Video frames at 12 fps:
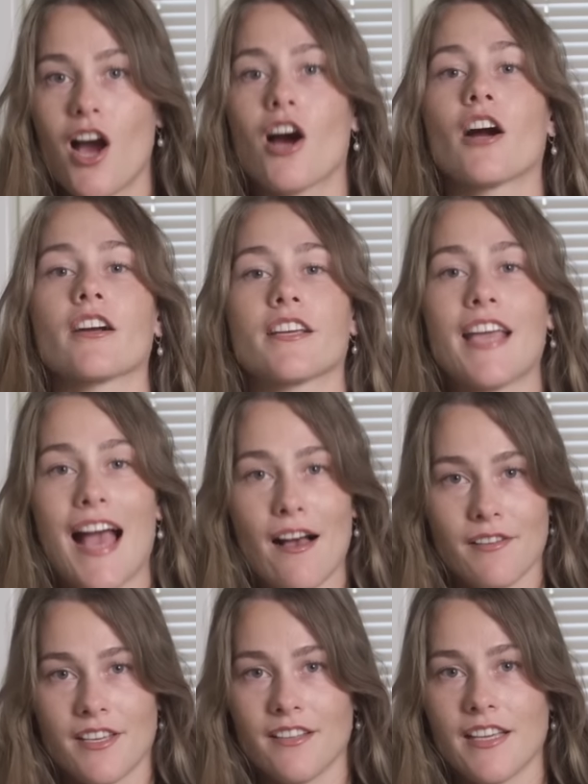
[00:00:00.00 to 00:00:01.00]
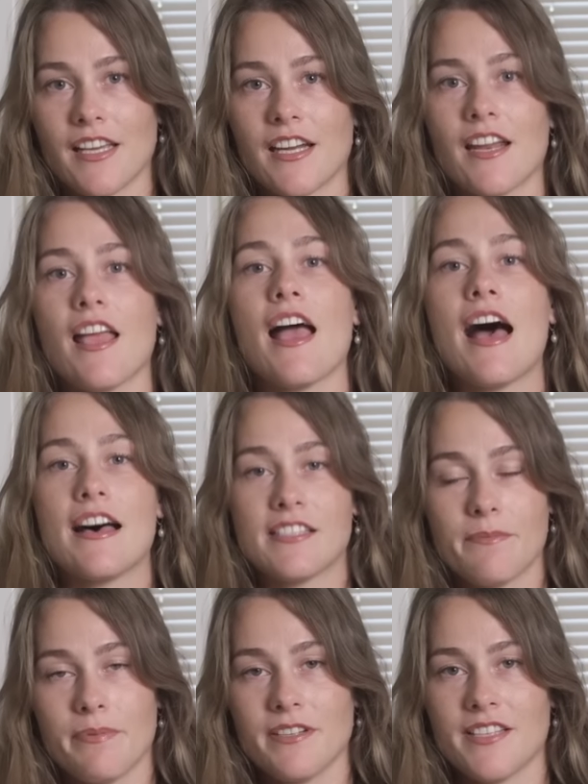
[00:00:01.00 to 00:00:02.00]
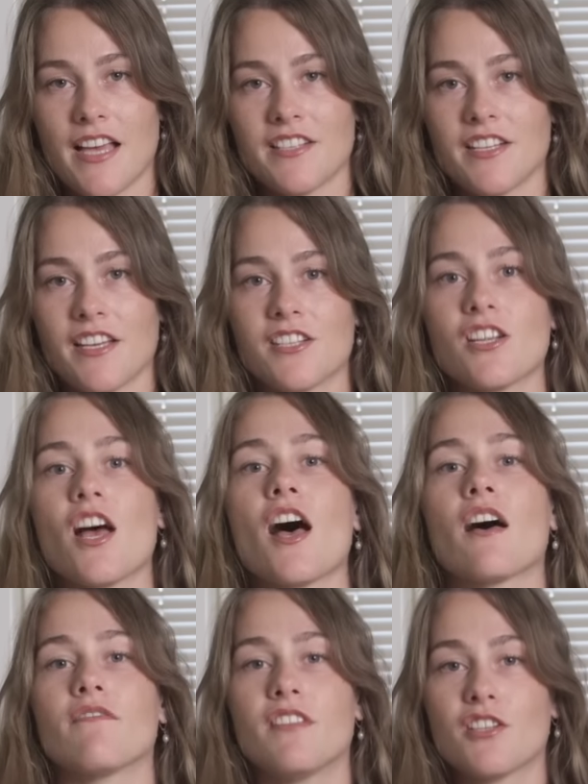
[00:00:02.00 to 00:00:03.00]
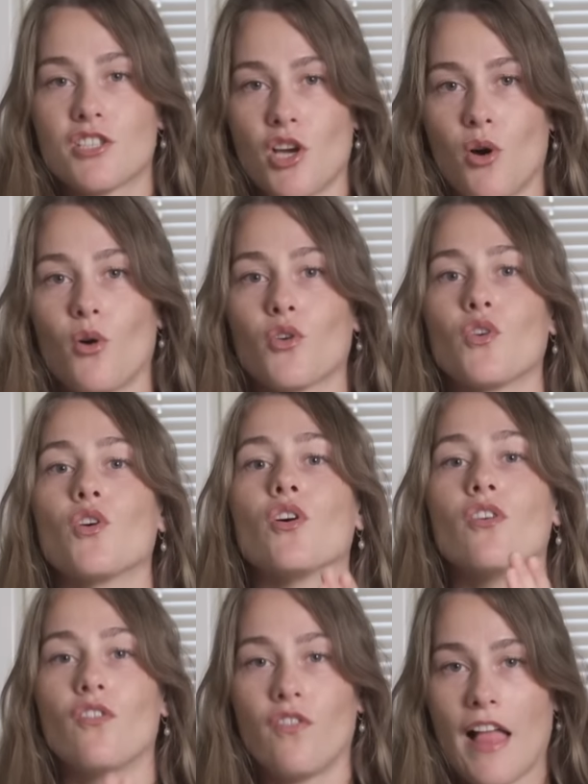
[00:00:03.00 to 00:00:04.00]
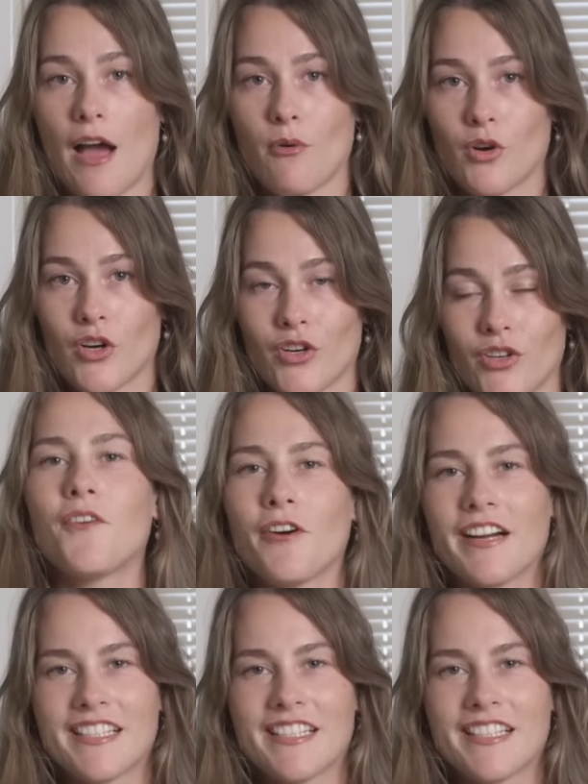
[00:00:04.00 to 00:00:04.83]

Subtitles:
are calculated as a percentage of the total flour. For